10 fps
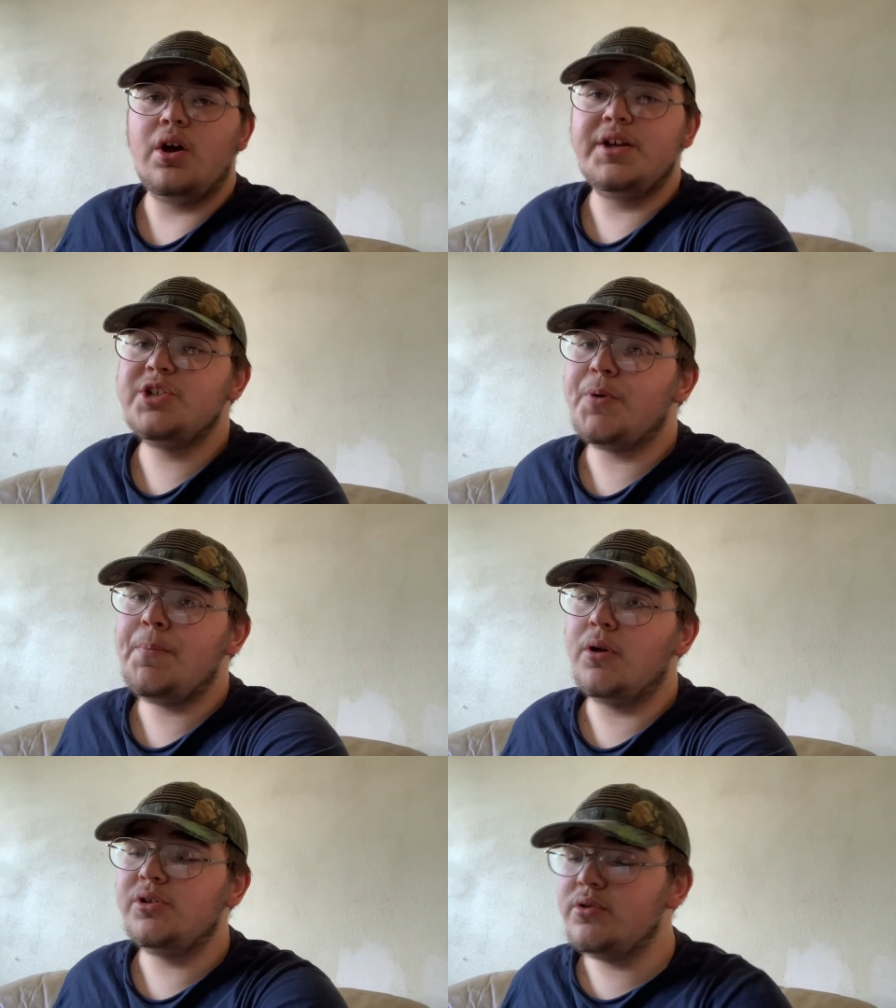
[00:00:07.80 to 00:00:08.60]
Is your boy
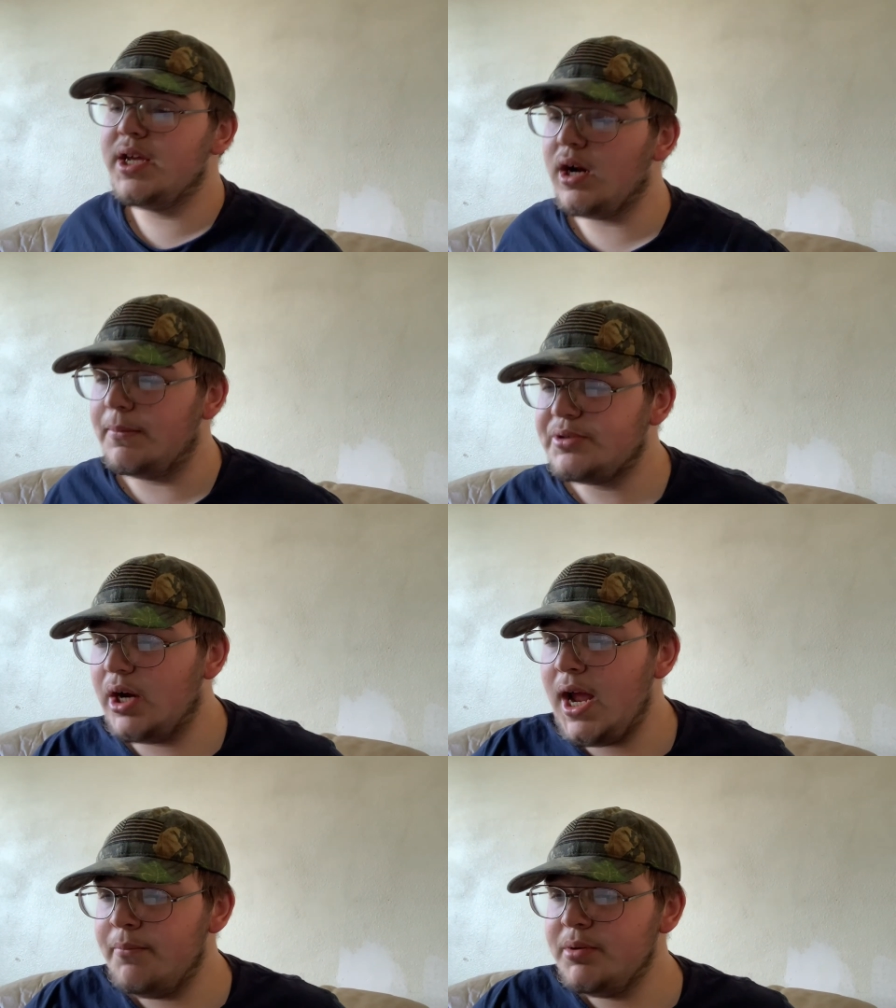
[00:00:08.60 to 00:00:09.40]
Paul Duke here. I'm
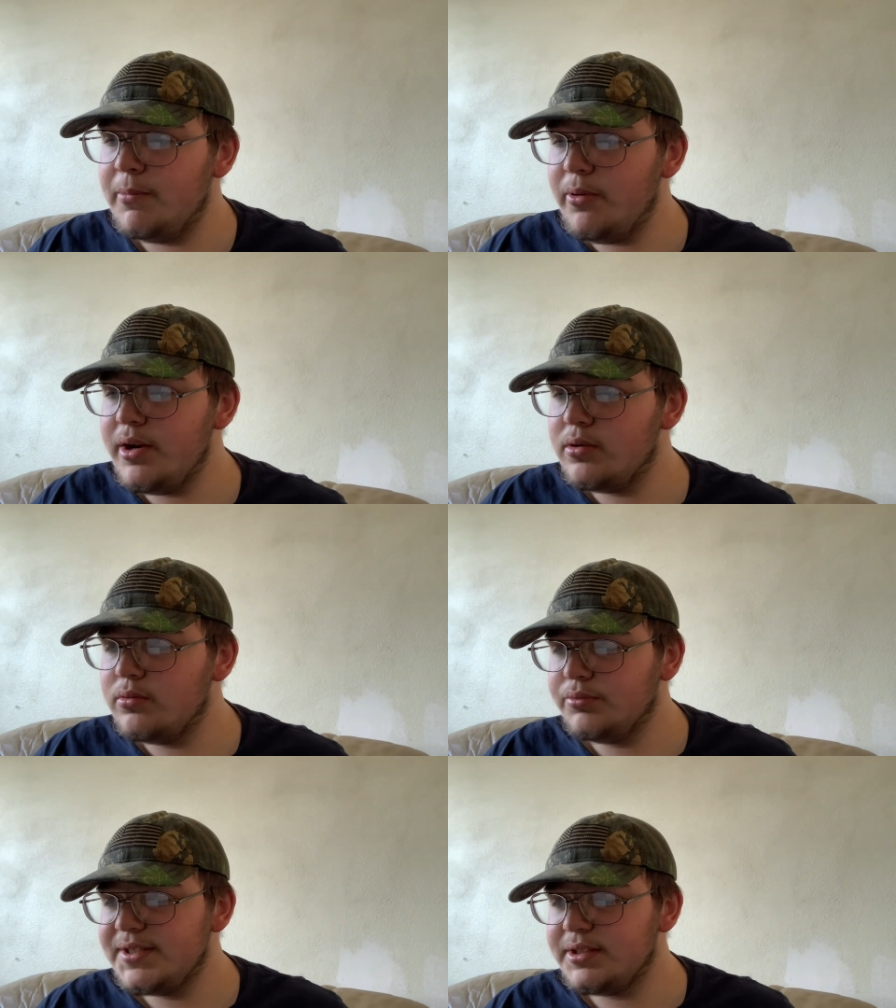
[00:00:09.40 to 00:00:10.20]
sorry I haven't been uploading
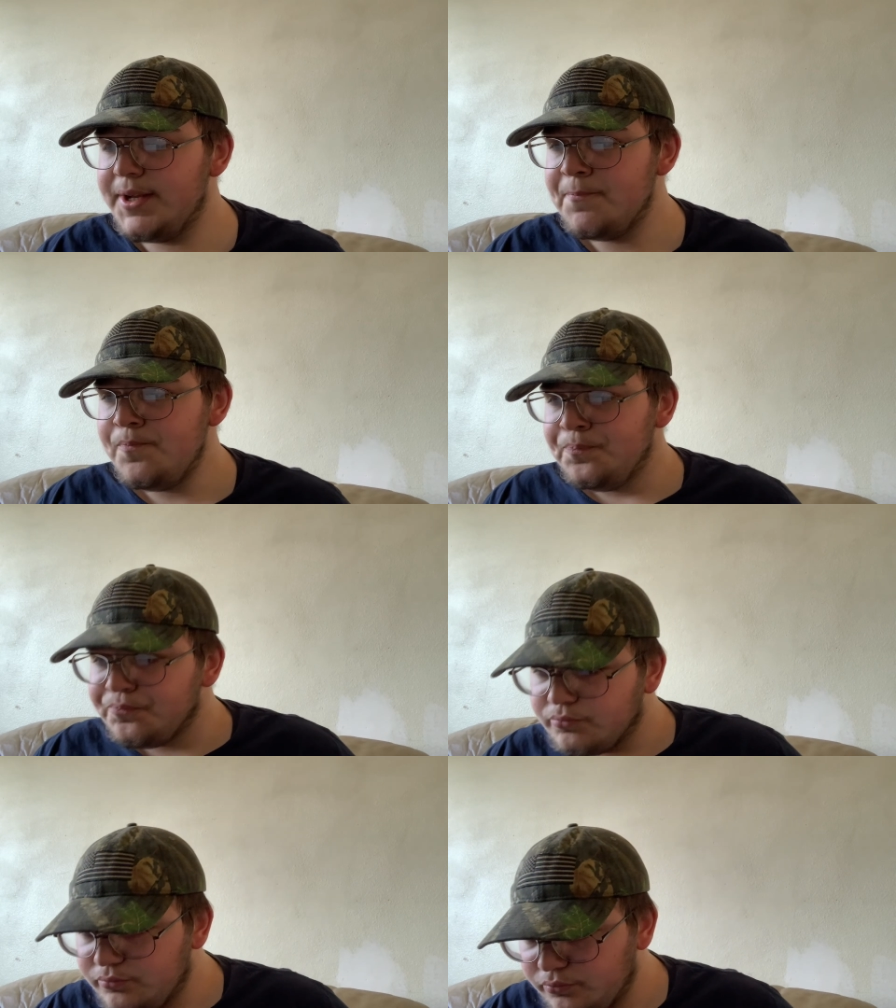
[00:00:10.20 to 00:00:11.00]
recently,
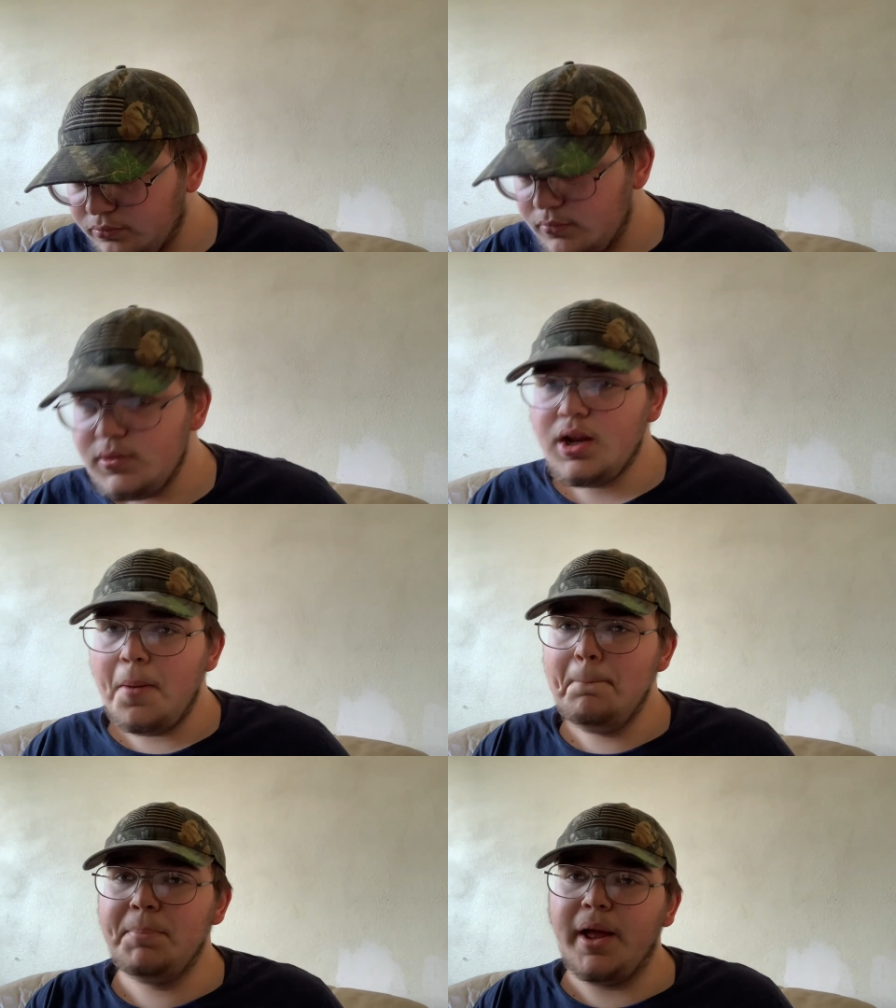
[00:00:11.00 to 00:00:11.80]

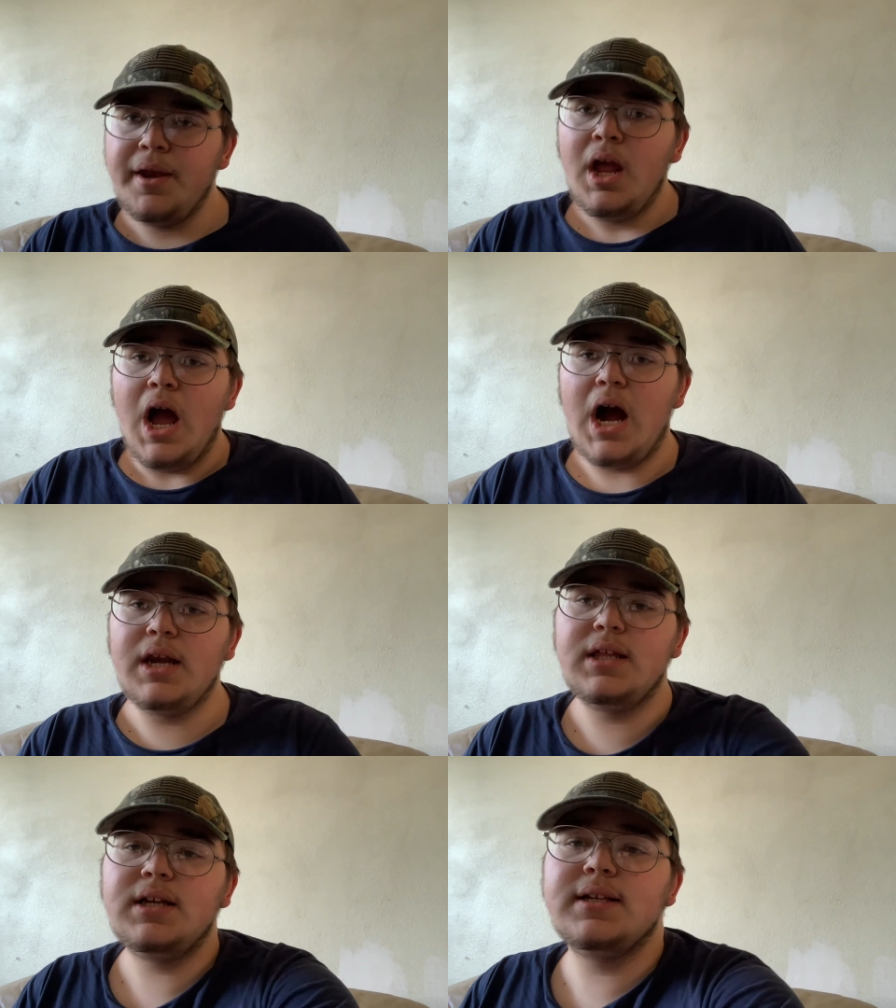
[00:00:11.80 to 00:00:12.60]
but I
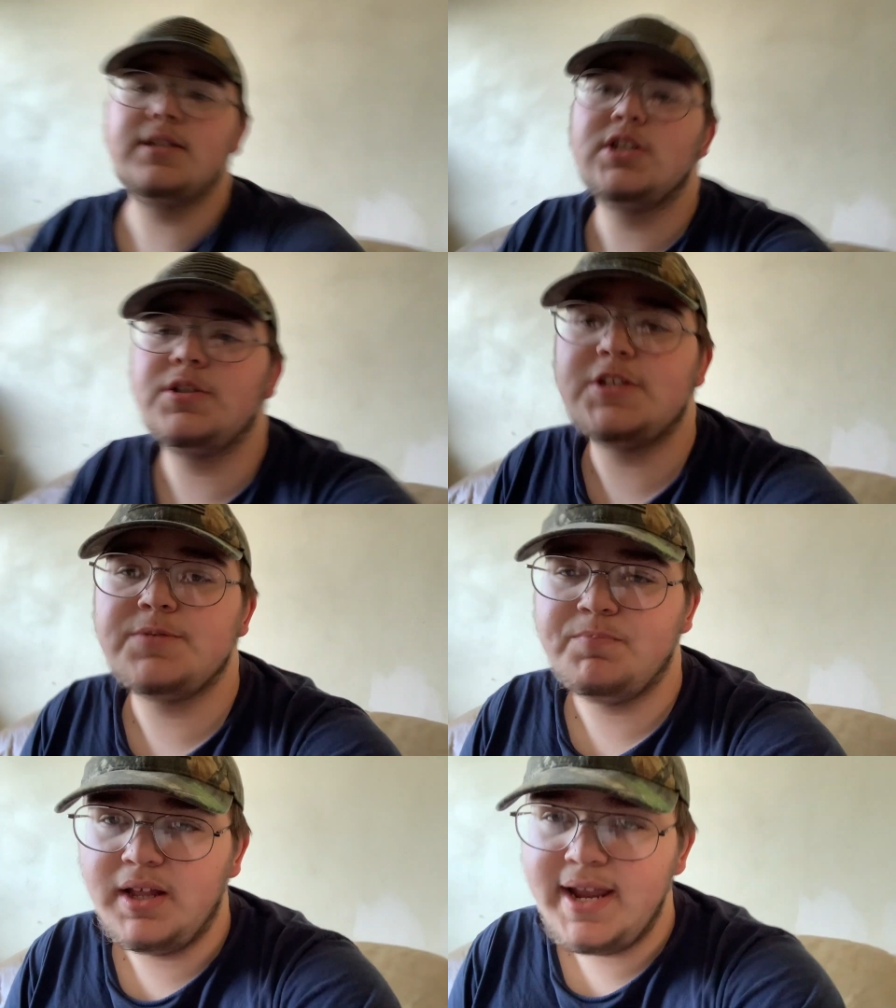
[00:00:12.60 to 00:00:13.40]
need to
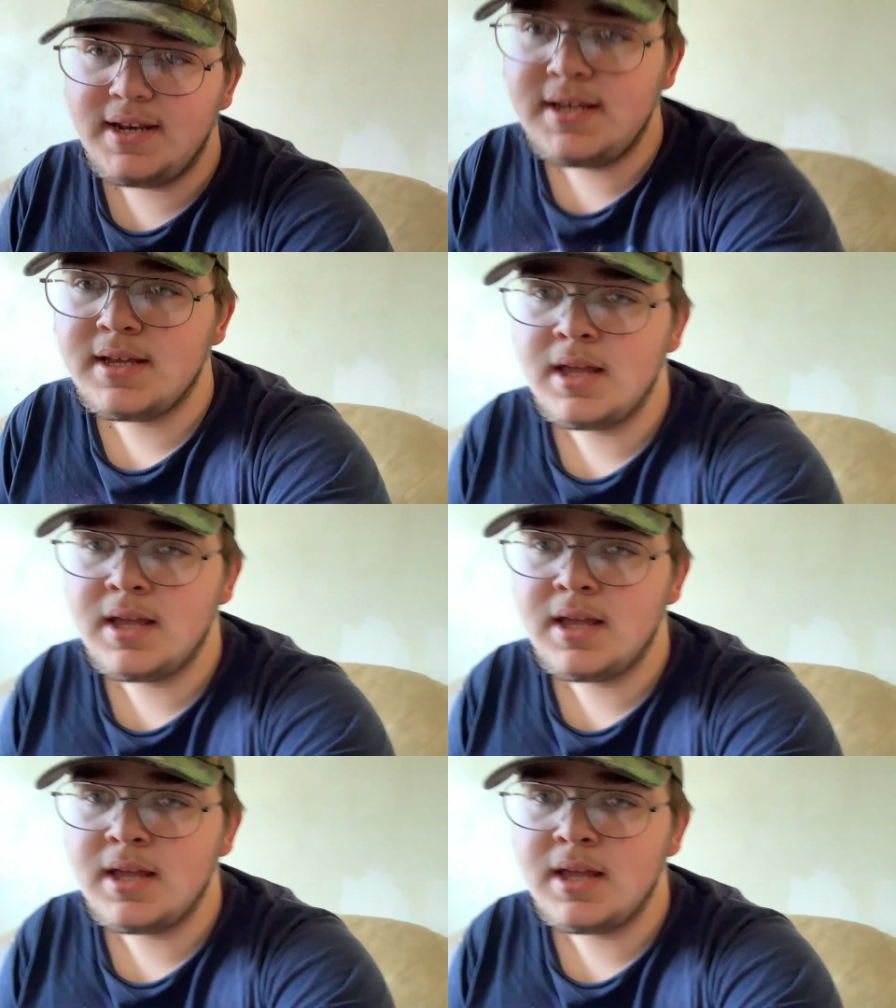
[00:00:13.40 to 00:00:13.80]
explain.